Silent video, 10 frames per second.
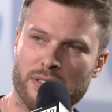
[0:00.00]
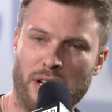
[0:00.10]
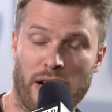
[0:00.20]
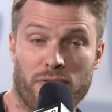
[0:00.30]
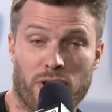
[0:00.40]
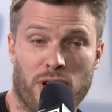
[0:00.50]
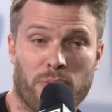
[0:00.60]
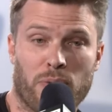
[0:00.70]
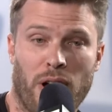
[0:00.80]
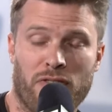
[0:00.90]
Like, for
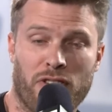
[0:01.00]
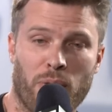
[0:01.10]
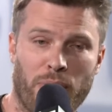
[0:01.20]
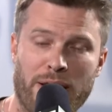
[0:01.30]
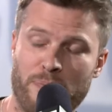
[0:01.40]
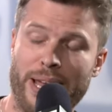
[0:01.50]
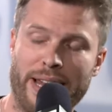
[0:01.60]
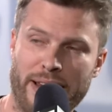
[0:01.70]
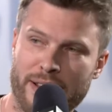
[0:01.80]
example, a film they'd been in.